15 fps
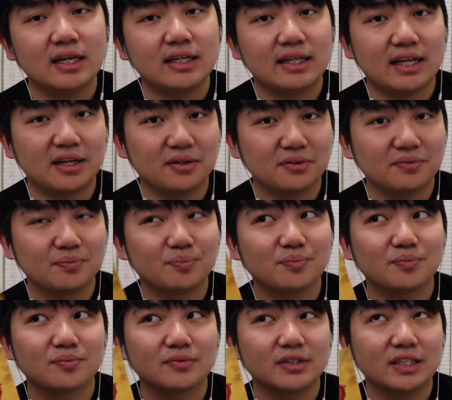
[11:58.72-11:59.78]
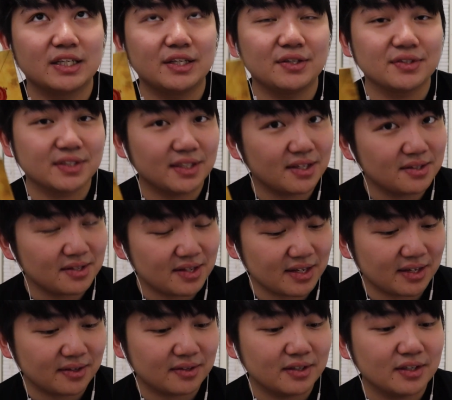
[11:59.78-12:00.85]
Now, here's another
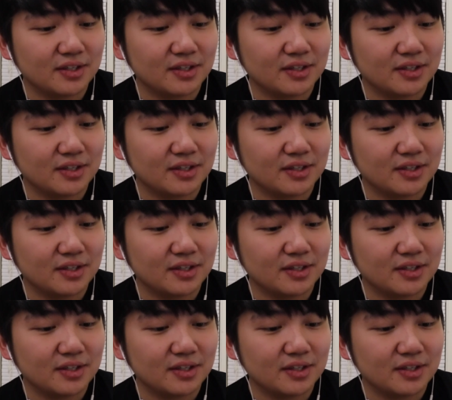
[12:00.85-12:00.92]
thing.